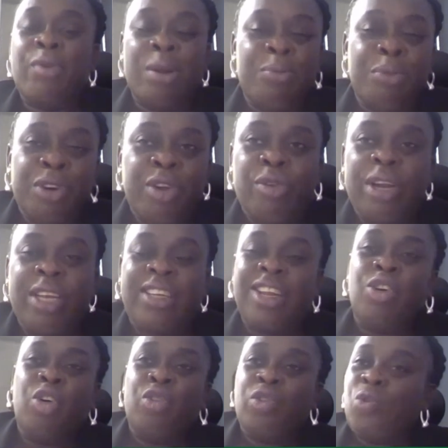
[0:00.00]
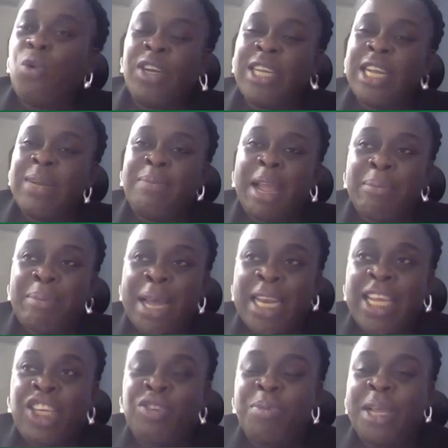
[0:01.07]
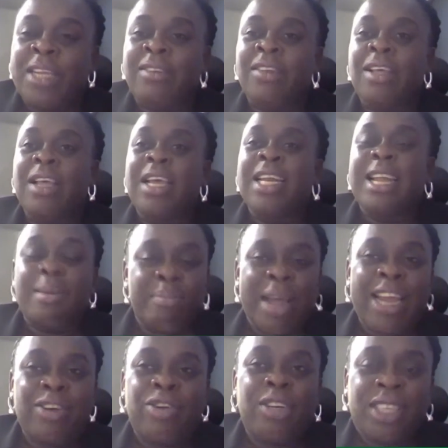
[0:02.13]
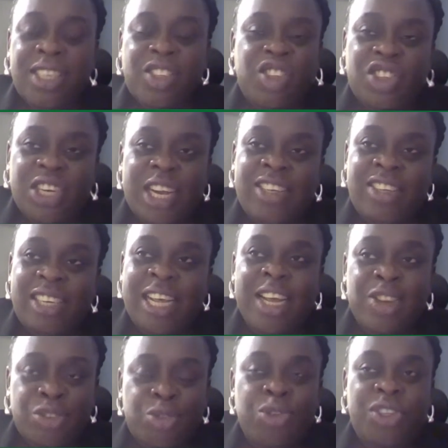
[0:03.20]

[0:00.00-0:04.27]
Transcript: remunerated or rewarded by management, they might not discharge their